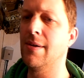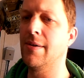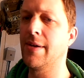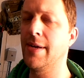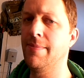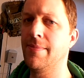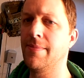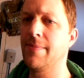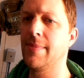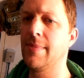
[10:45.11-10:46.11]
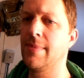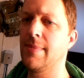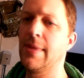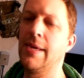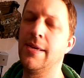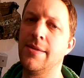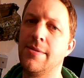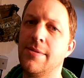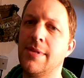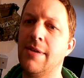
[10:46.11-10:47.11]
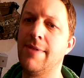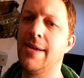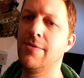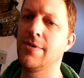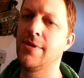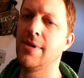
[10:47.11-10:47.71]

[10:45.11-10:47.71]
Okay, they're round.